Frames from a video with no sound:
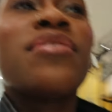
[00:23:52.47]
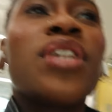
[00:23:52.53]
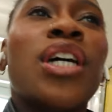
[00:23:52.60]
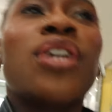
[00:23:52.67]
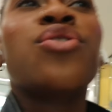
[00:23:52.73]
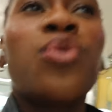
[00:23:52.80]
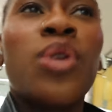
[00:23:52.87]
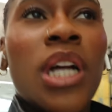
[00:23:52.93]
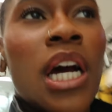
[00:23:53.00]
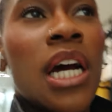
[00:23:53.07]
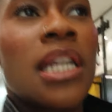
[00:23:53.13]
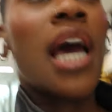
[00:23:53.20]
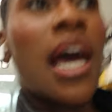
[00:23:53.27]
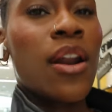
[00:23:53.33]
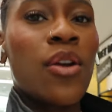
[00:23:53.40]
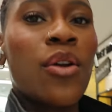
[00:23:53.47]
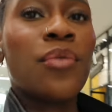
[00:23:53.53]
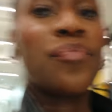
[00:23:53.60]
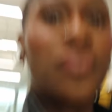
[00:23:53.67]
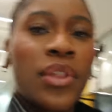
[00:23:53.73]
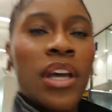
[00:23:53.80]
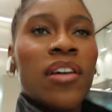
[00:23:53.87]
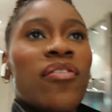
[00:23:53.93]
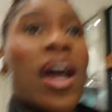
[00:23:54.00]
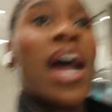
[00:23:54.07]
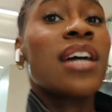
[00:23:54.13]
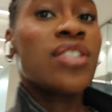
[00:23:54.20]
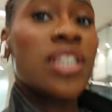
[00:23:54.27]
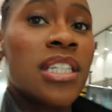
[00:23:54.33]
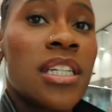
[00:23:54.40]
of took a shortcut I don't know if I
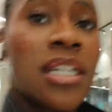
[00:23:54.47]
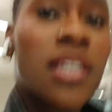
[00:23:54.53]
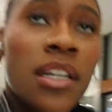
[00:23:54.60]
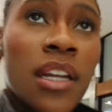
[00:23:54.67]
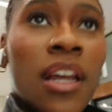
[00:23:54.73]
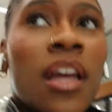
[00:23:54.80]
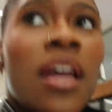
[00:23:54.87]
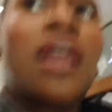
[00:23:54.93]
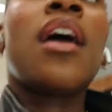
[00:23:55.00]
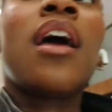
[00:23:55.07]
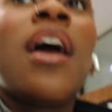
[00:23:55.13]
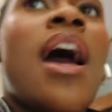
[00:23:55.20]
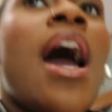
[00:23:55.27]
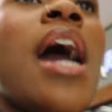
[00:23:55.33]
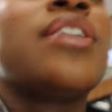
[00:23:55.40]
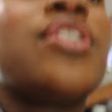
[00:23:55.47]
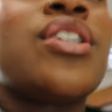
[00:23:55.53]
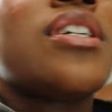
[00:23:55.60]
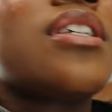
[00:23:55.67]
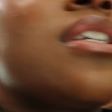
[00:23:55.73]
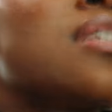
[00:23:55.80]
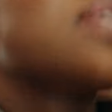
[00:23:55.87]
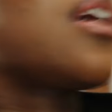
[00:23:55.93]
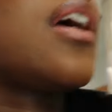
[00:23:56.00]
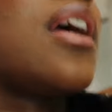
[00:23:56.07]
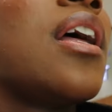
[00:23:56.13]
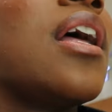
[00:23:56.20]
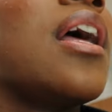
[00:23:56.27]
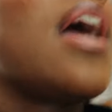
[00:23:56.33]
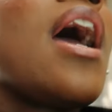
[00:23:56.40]
actually did I just
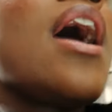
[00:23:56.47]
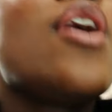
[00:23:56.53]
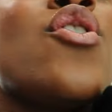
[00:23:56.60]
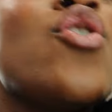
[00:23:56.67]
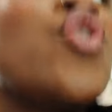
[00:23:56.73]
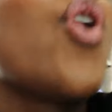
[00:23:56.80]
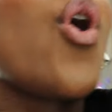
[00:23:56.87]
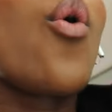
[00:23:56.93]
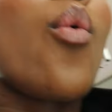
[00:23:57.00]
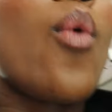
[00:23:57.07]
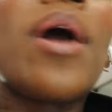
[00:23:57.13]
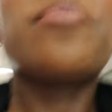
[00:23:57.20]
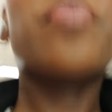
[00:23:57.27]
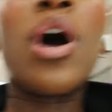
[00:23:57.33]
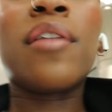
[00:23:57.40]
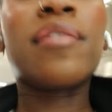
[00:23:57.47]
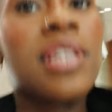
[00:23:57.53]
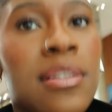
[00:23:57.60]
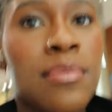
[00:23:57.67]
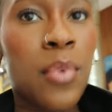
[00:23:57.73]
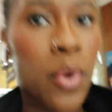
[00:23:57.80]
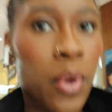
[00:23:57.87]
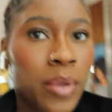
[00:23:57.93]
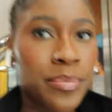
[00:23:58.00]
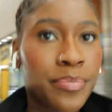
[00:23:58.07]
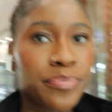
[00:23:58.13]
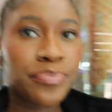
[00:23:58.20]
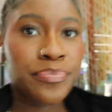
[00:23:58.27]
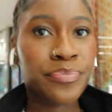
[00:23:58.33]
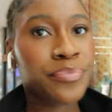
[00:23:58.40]
know one part of this mall,
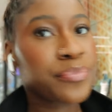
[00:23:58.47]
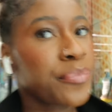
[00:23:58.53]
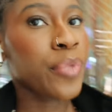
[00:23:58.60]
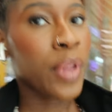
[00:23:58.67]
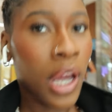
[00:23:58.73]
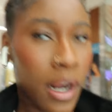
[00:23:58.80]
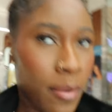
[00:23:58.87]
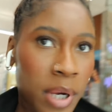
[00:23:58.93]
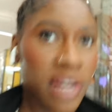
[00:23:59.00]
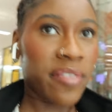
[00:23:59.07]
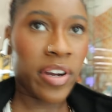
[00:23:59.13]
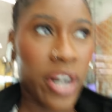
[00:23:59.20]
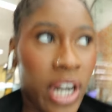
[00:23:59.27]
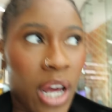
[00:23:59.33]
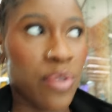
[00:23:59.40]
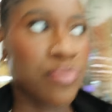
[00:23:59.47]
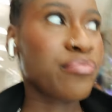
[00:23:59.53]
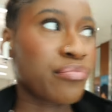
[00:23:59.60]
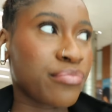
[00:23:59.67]
I'm gonna figure it out.